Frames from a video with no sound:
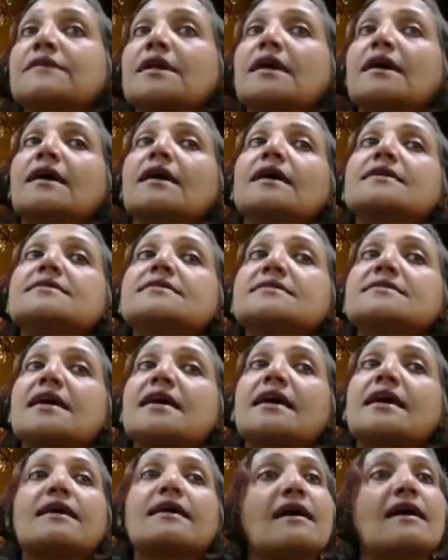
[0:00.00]

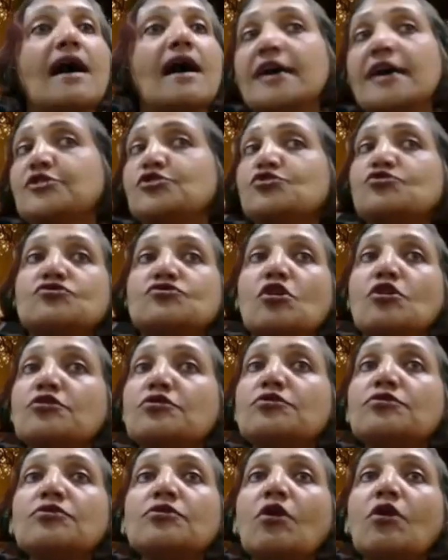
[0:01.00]
say, I choose not to
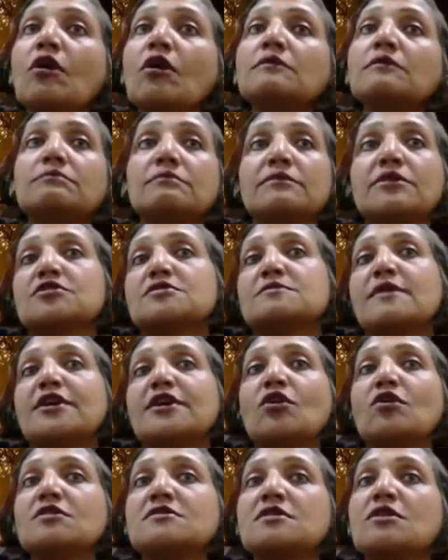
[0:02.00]
do raw because my
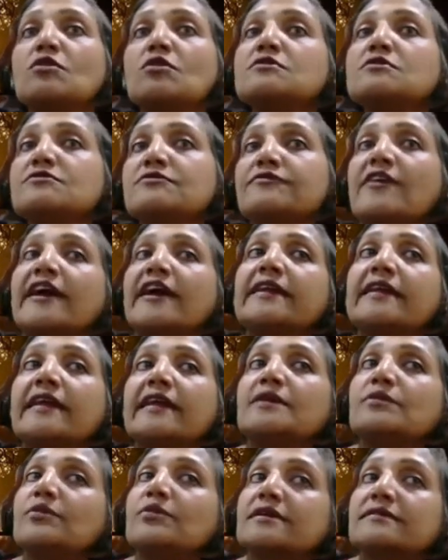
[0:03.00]
dogs are also fine
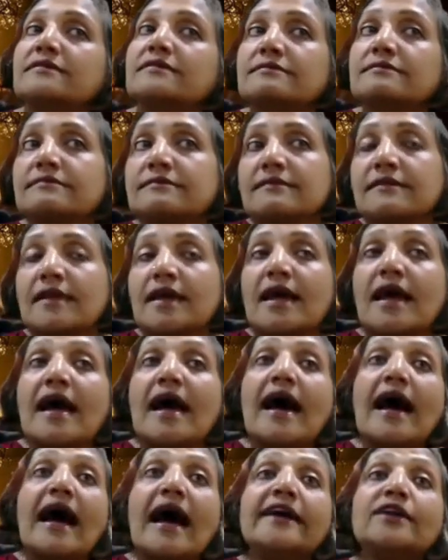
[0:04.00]
anyways.
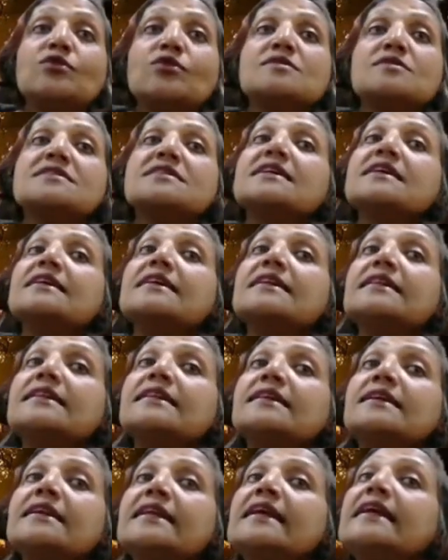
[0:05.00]
I don't see the
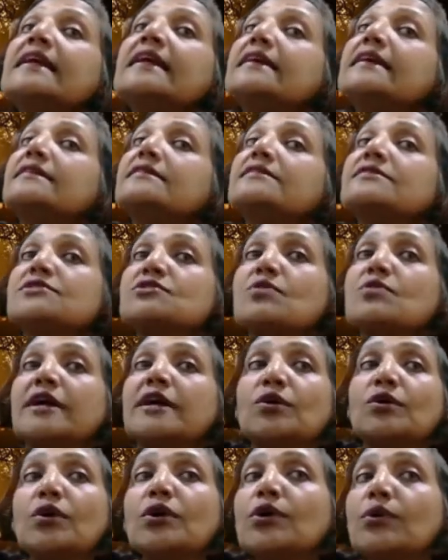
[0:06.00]
need, so I
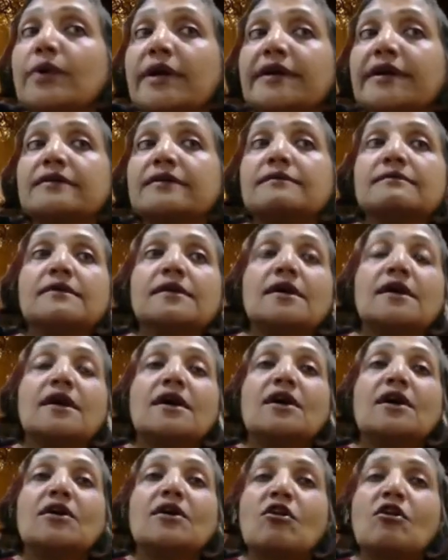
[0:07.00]
don't do it.
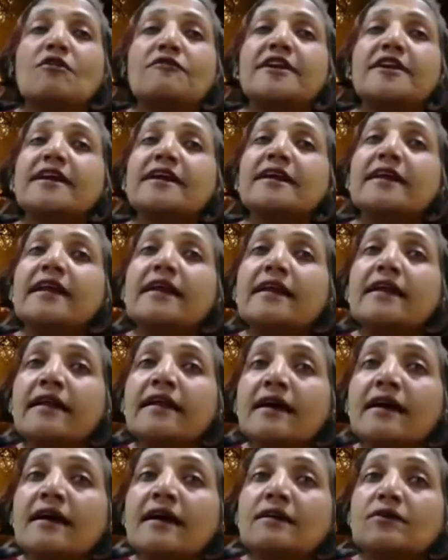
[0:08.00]
Raw feeding in
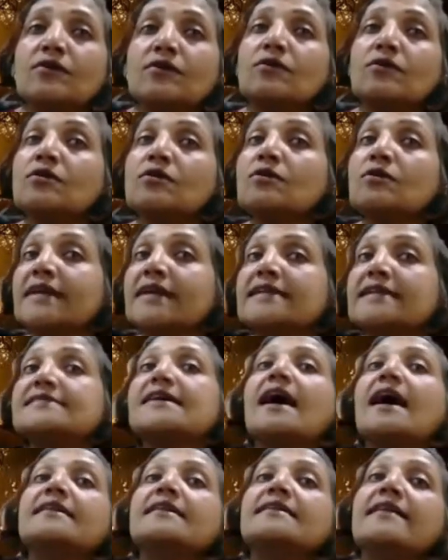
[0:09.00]
India, oh no, that's
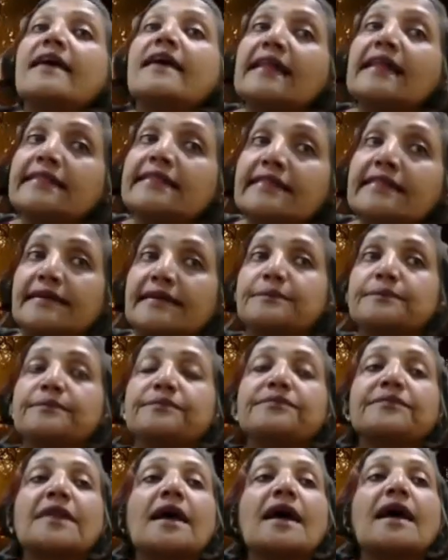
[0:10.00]
unhealthy.
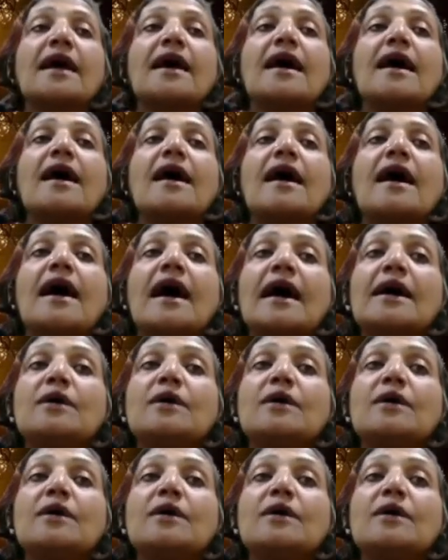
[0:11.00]
I would